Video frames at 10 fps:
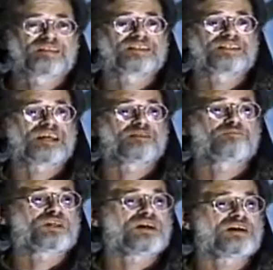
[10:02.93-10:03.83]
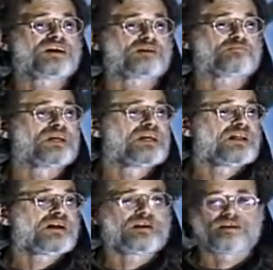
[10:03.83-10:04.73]
at the same time.
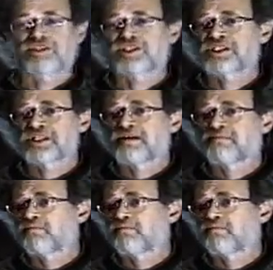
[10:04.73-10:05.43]
Some